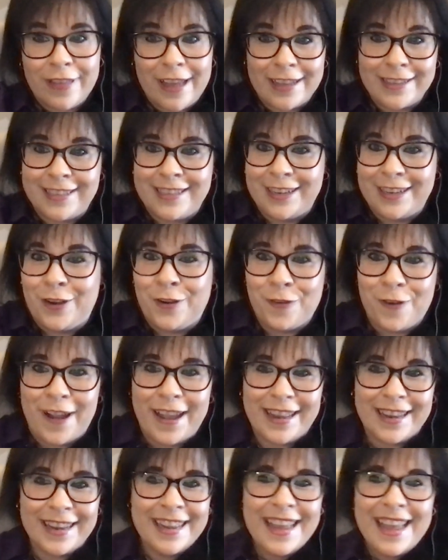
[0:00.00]
that's a
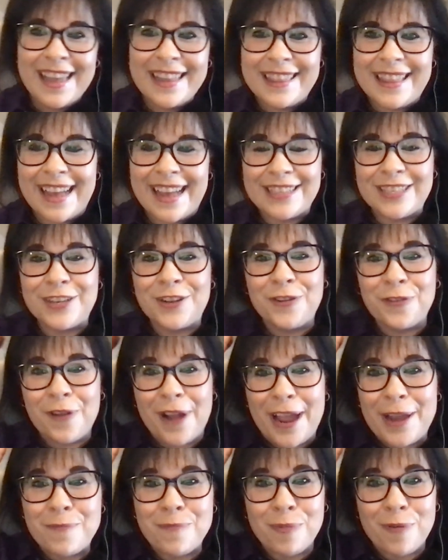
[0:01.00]
great that's
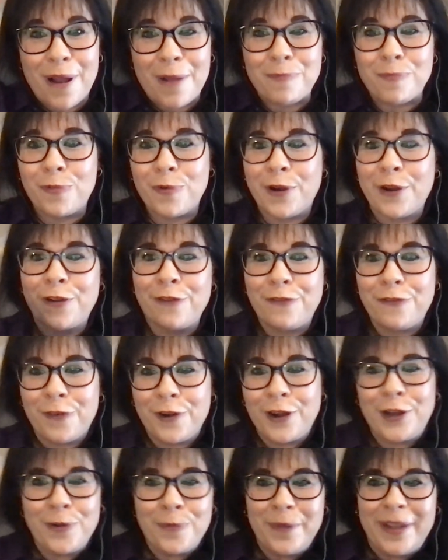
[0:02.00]
great prep work
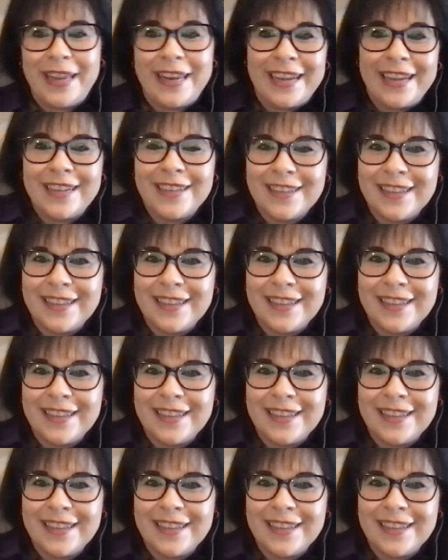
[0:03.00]
for your meeting.